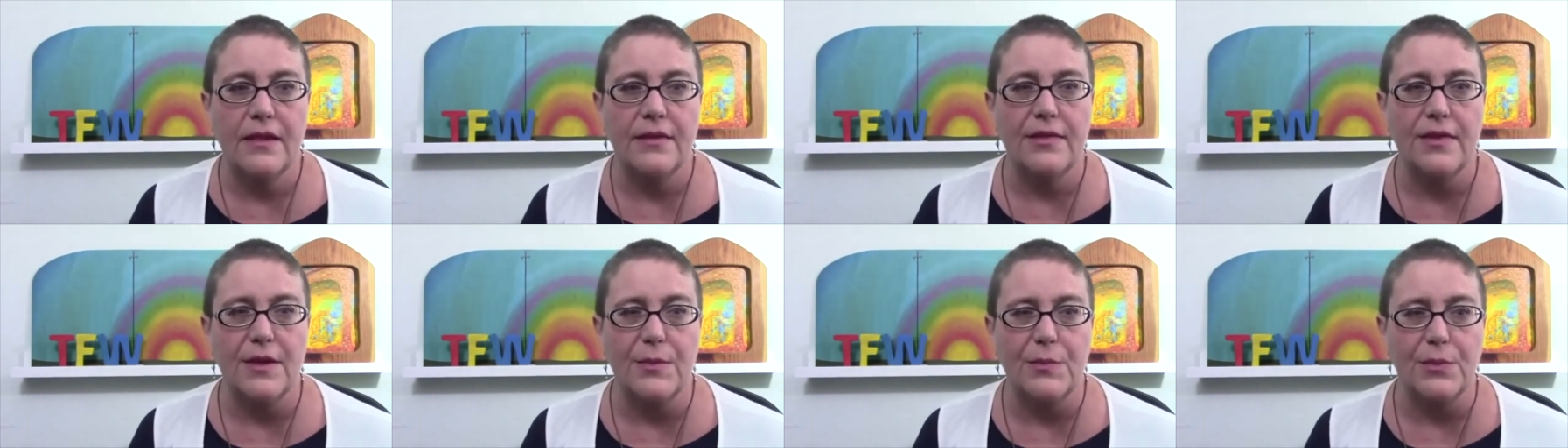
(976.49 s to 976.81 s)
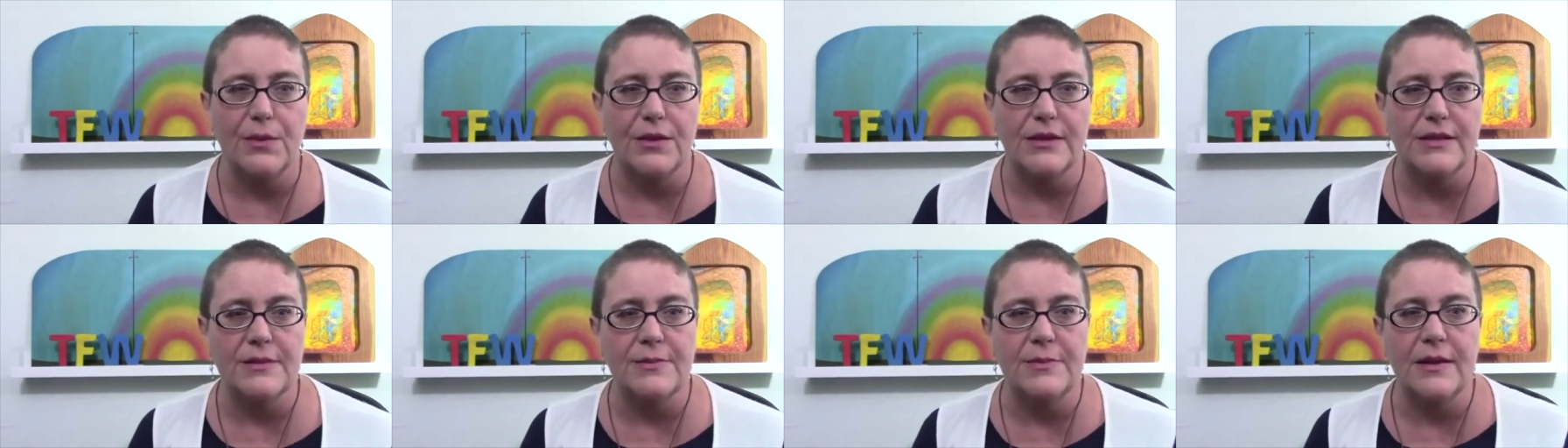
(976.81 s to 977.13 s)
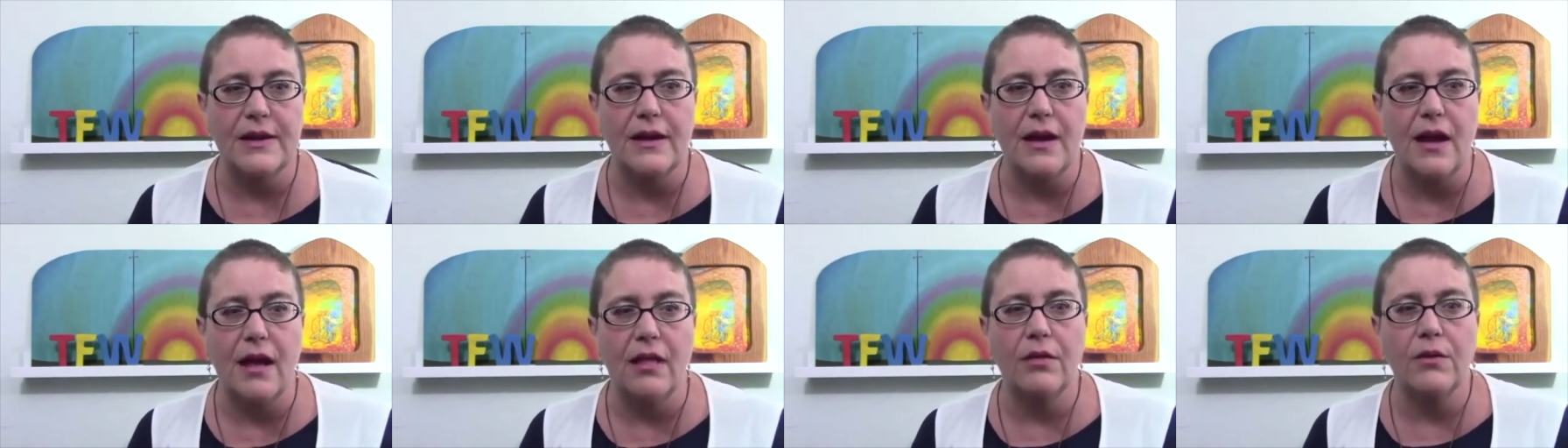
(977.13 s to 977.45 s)
the
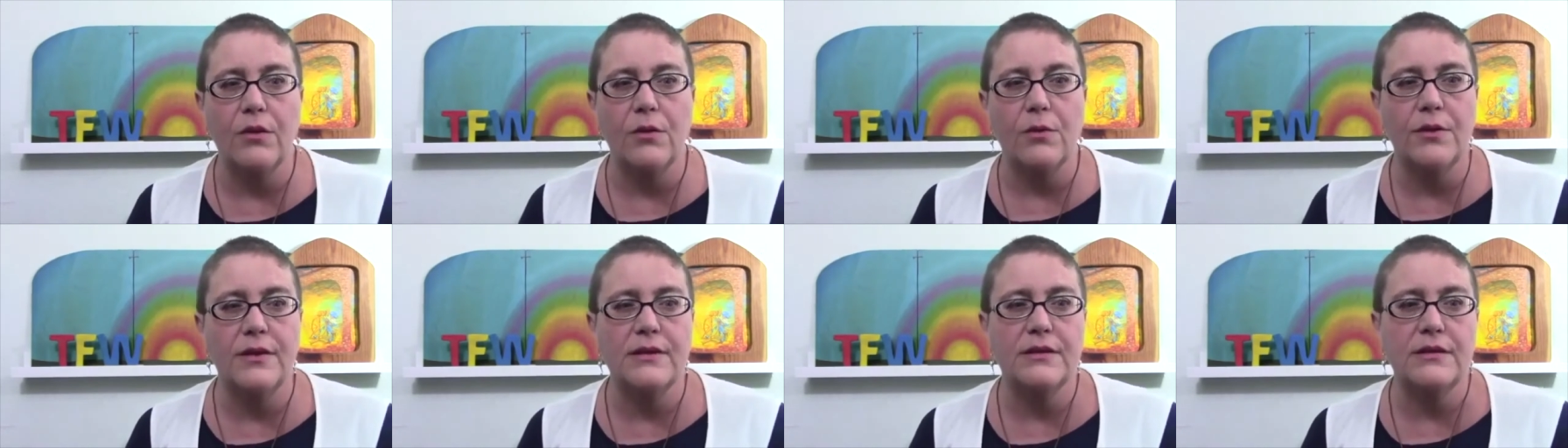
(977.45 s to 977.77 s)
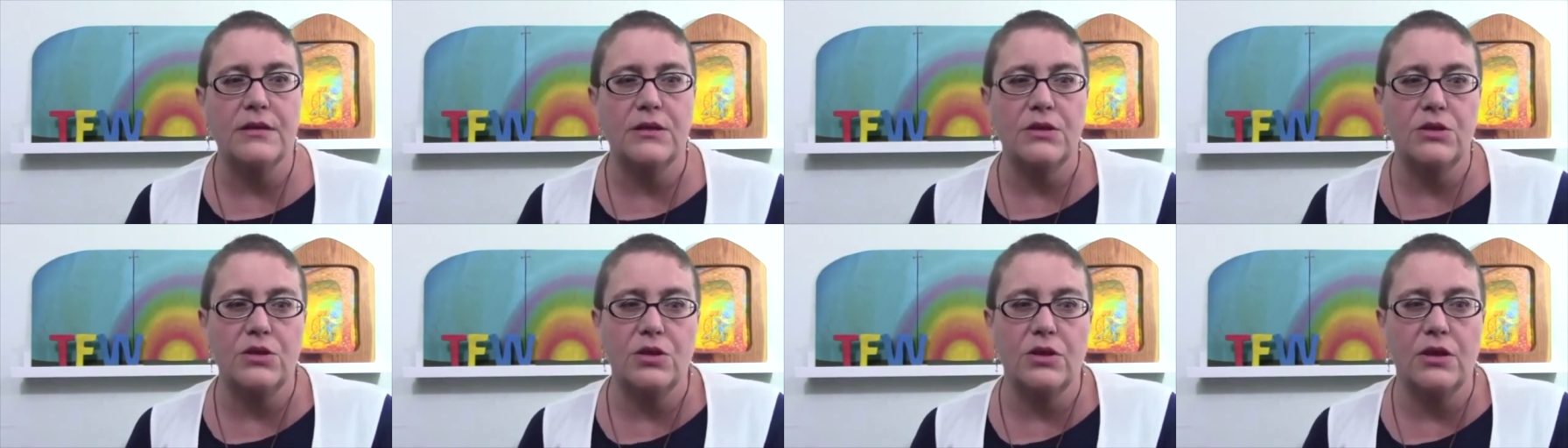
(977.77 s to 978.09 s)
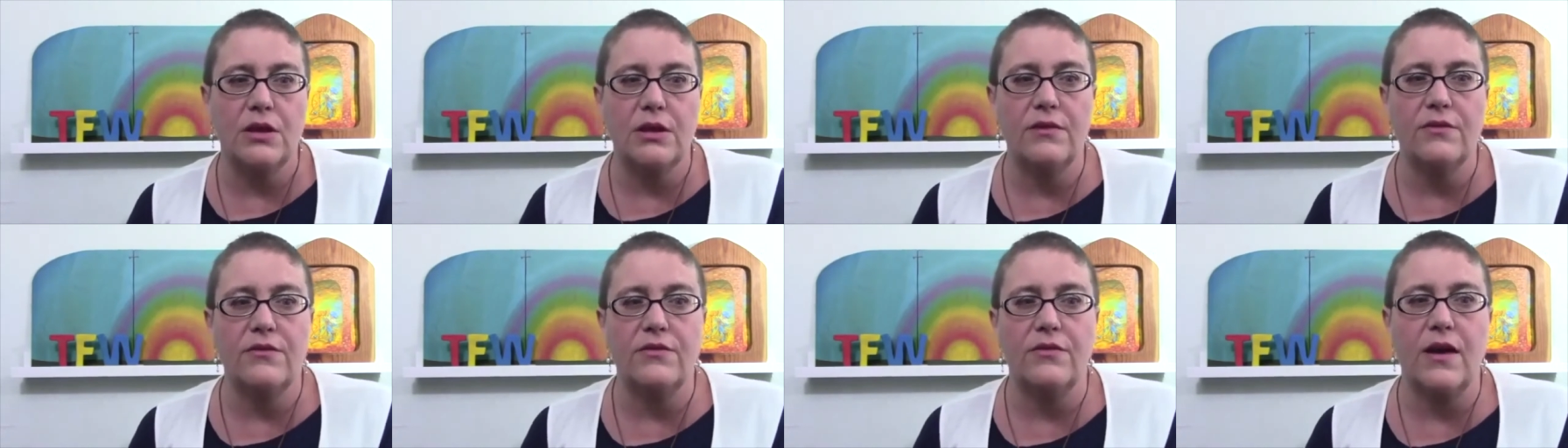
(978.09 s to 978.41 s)
Prismacolor ones that
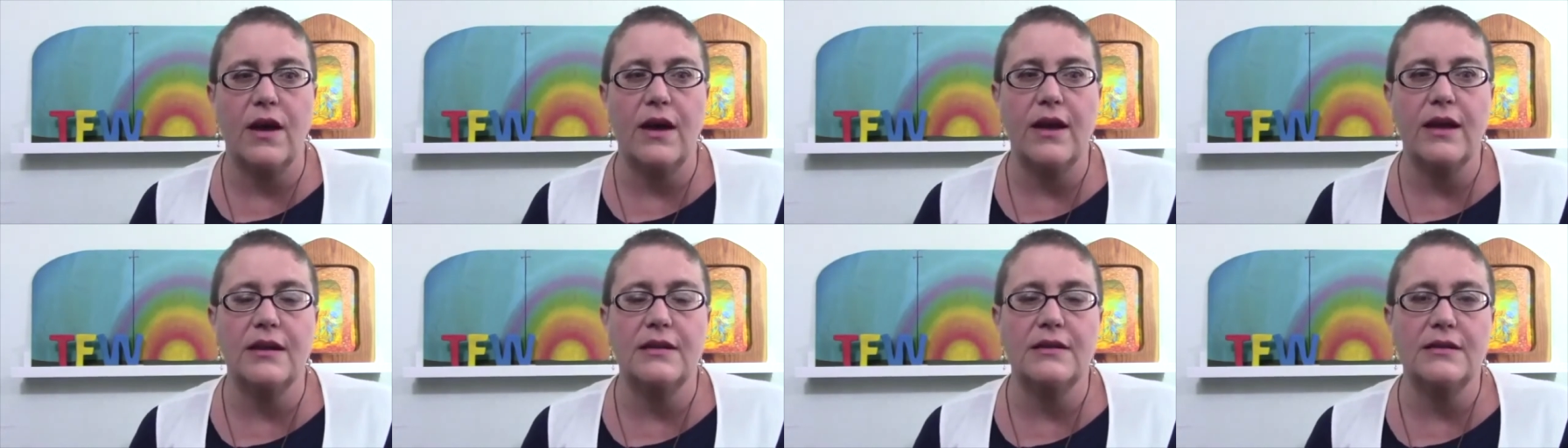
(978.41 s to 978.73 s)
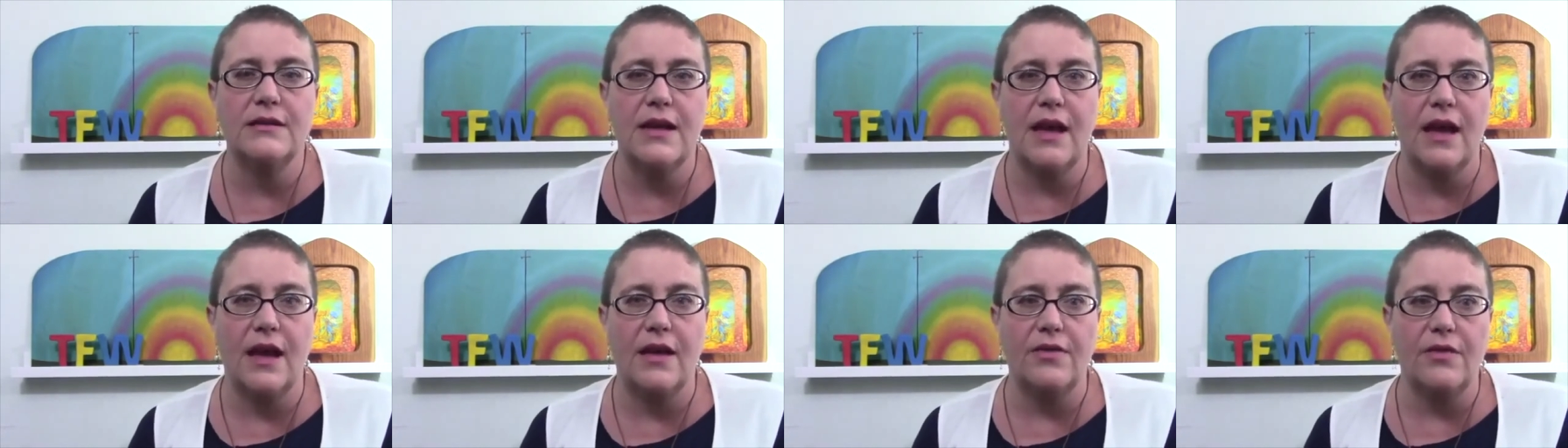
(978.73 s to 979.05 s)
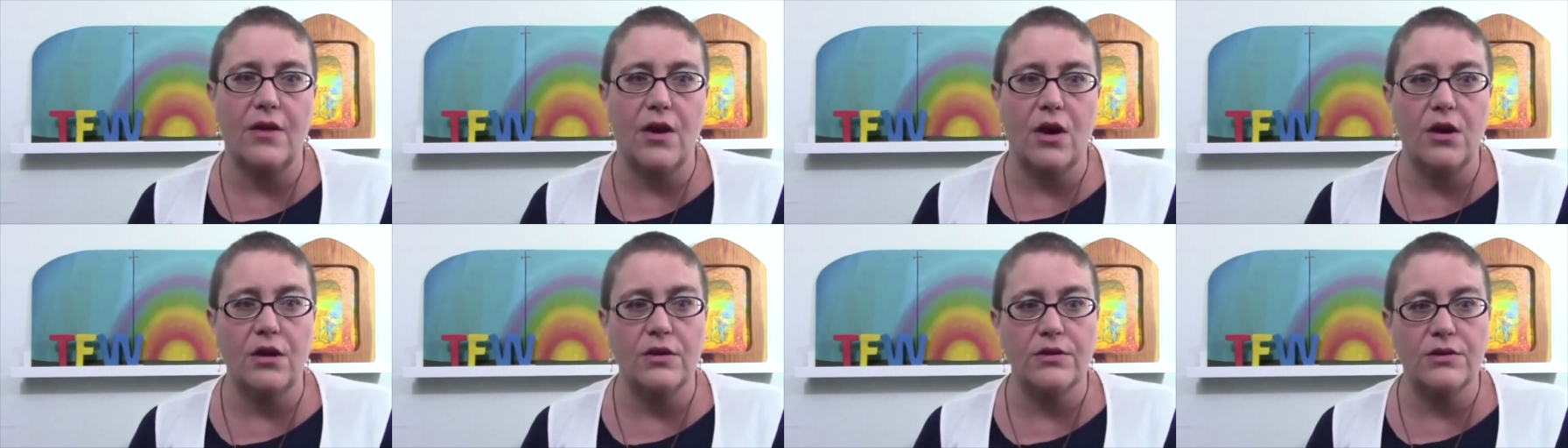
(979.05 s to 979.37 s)
you can find
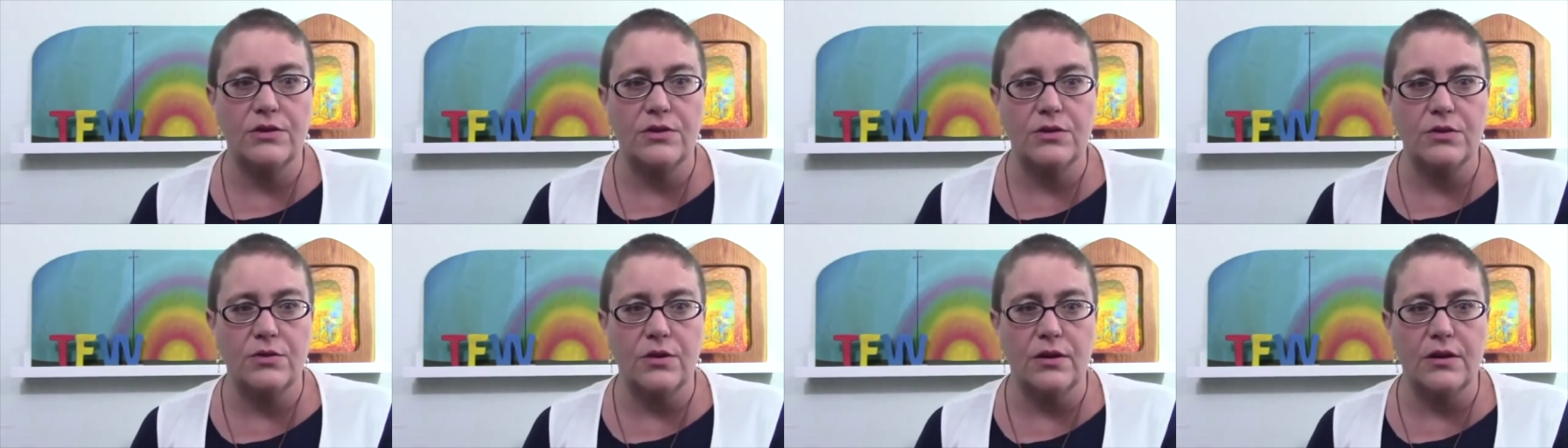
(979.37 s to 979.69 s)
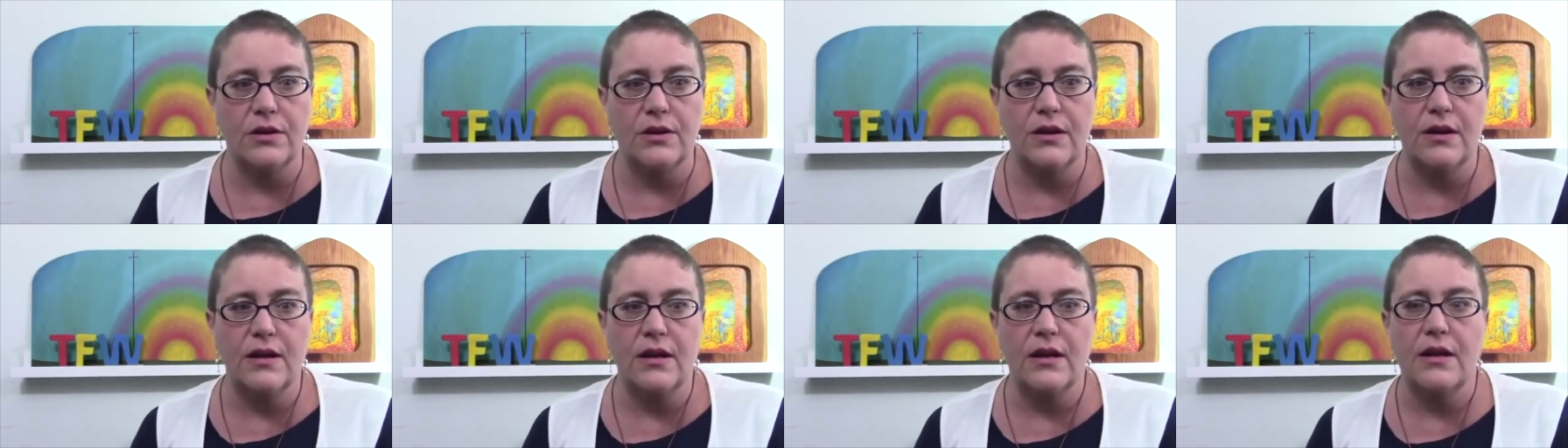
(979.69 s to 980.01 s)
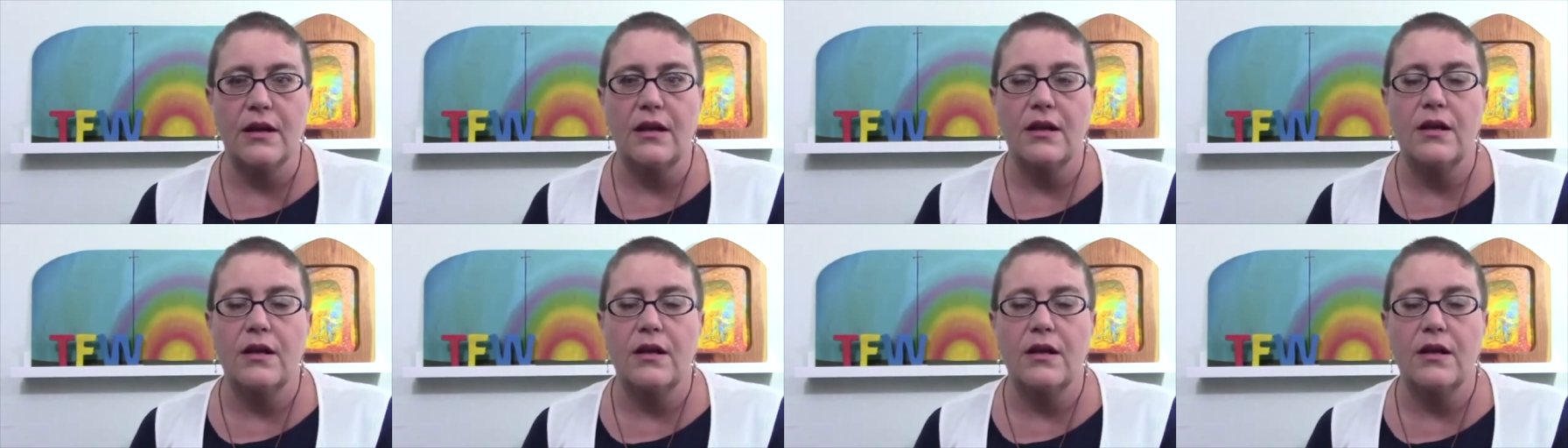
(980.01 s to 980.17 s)
at the art store.